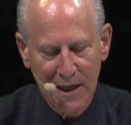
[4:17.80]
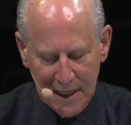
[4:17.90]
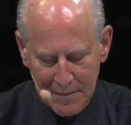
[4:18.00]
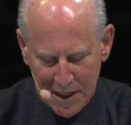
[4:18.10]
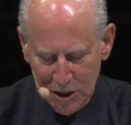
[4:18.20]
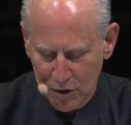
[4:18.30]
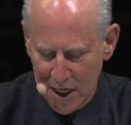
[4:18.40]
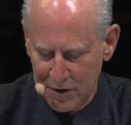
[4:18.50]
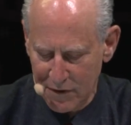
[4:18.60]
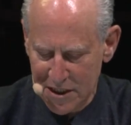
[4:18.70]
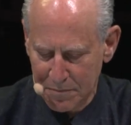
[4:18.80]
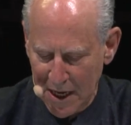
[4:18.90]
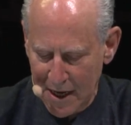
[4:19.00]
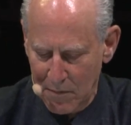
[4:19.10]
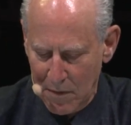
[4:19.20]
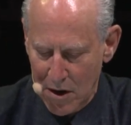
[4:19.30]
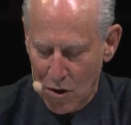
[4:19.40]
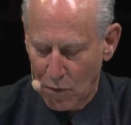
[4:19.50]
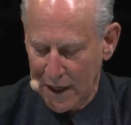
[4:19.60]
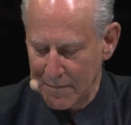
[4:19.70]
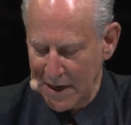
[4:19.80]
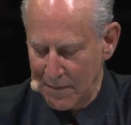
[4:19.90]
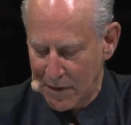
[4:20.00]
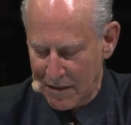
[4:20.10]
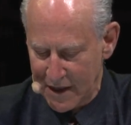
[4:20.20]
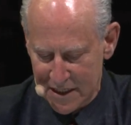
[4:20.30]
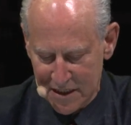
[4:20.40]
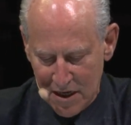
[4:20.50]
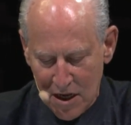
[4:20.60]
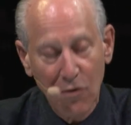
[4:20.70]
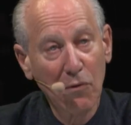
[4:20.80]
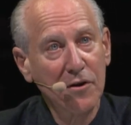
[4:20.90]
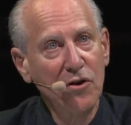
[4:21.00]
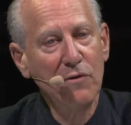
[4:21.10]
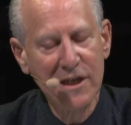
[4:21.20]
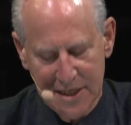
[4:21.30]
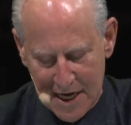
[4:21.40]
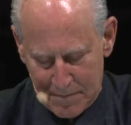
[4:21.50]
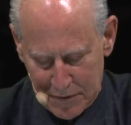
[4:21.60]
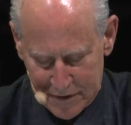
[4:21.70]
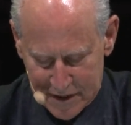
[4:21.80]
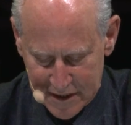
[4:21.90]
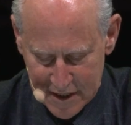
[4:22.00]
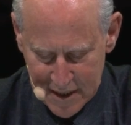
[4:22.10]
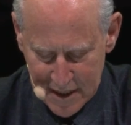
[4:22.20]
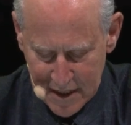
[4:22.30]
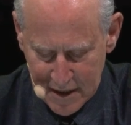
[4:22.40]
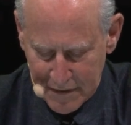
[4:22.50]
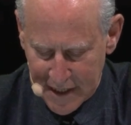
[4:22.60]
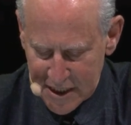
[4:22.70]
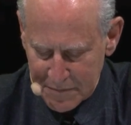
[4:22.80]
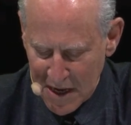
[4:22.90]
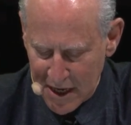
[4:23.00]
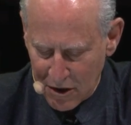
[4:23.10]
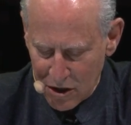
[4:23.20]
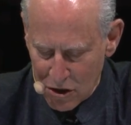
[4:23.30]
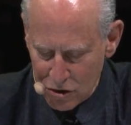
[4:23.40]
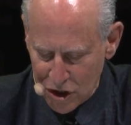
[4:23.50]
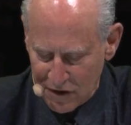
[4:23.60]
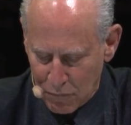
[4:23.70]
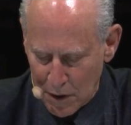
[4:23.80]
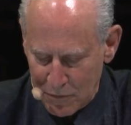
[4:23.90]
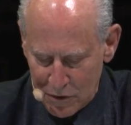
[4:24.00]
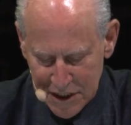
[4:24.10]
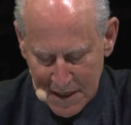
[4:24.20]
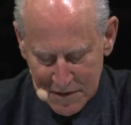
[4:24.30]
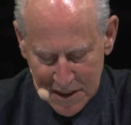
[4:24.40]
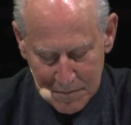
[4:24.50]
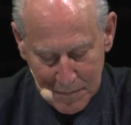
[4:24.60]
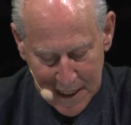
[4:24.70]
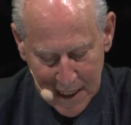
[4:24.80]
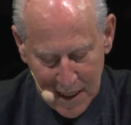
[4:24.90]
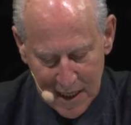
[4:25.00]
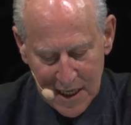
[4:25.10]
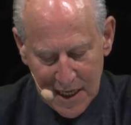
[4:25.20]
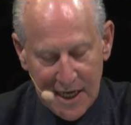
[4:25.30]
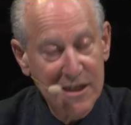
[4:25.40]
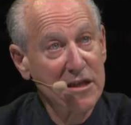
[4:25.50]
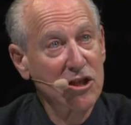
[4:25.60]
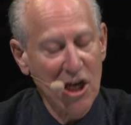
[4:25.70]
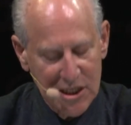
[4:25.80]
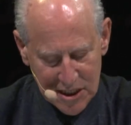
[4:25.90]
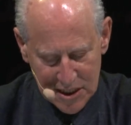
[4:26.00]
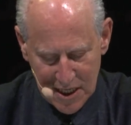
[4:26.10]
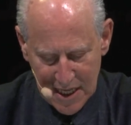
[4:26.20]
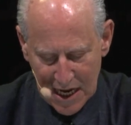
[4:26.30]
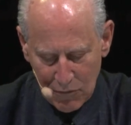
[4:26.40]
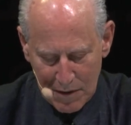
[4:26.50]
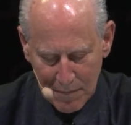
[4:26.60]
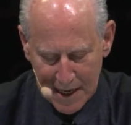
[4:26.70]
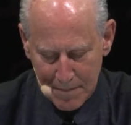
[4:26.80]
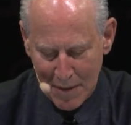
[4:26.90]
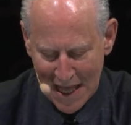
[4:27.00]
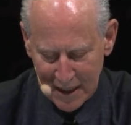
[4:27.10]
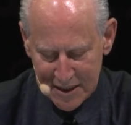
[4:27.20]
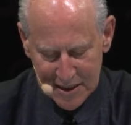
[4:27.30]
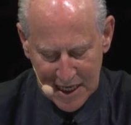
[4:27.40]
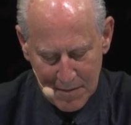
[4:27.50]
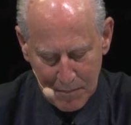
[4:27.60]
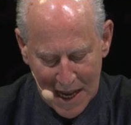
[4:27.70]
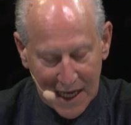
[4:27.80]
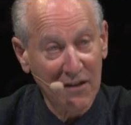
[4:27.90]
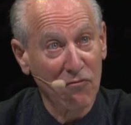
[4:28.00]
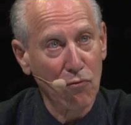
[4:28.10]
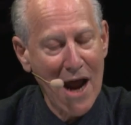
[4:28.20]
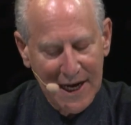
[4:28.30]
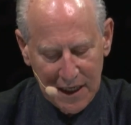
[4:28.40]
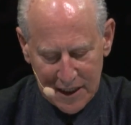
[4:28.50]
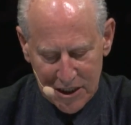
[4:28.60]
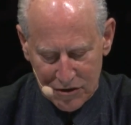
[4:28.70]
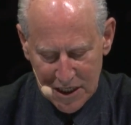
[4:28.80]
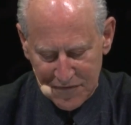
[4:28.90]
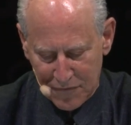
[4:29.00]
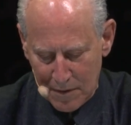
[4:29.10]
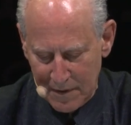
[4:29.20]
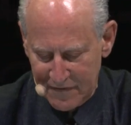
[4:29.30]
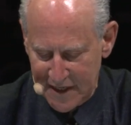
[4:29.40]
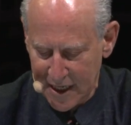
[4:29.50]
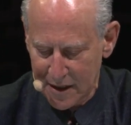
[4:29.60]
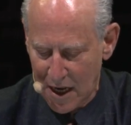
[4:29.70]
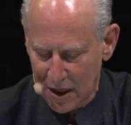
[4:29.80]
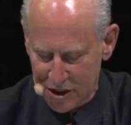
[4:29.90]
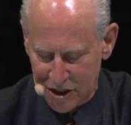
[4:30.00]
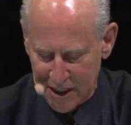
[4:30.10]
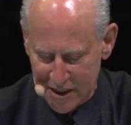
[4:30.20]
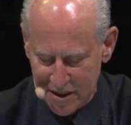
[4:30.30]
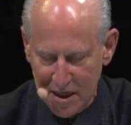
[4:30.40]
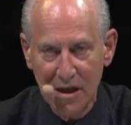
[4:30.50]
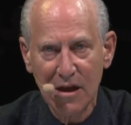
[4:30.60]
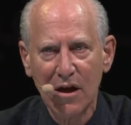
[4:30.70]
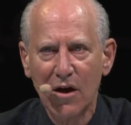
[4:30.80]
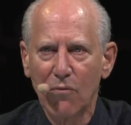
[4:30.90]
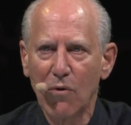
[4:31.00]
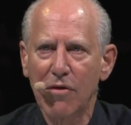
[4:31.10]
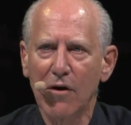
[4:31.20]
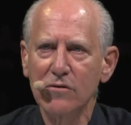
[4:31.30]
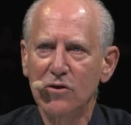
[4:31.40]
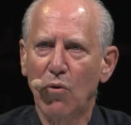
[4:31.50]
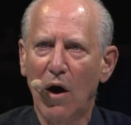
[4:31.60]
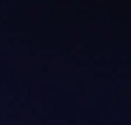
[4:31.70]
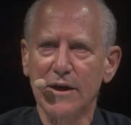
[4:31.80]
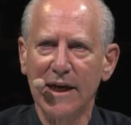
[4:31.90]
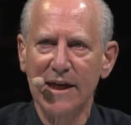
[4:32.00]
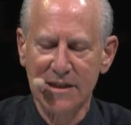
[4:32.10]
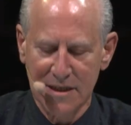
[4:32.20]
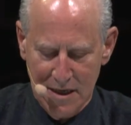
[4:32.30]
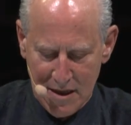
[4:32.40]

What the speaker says: Let me try to explain what I mean by this with two examples that expand our notion of what museums can be and suggest how we might balance the impact of radically transformative technologies with those qualities